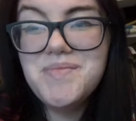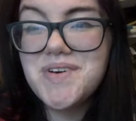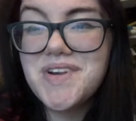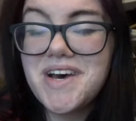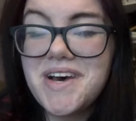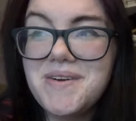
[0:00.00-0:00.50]

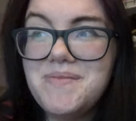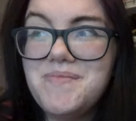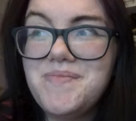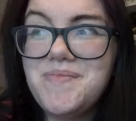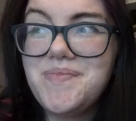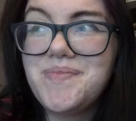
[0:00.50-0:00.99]
but,
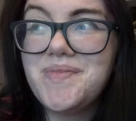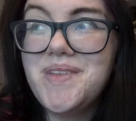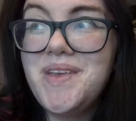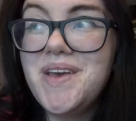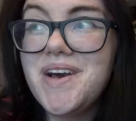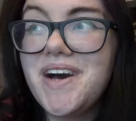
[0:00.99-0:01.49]
um,
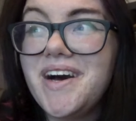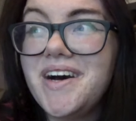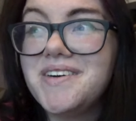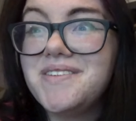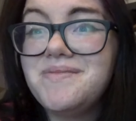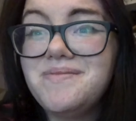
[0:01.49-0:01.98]

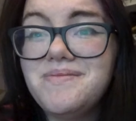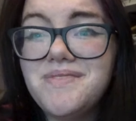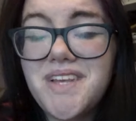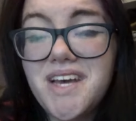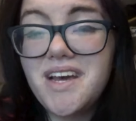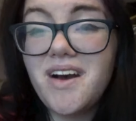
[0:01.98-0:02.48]
yeah.
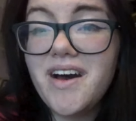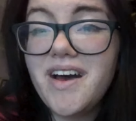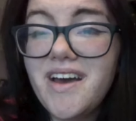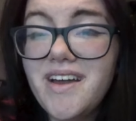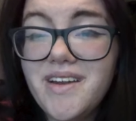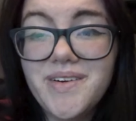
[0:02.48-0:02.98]

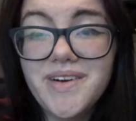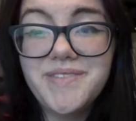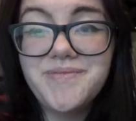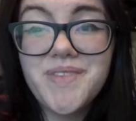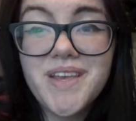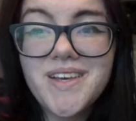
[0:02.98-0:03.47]
Anyway,
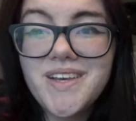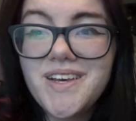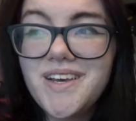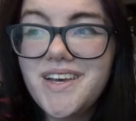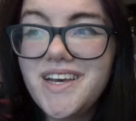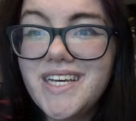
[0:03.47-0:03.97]

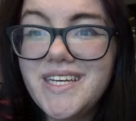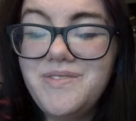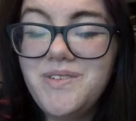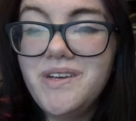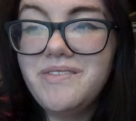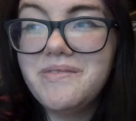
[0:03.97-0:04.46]
if
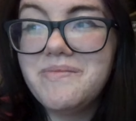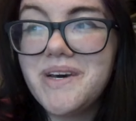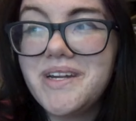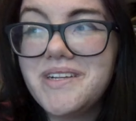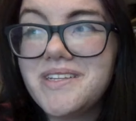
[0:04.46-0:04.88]
you even made it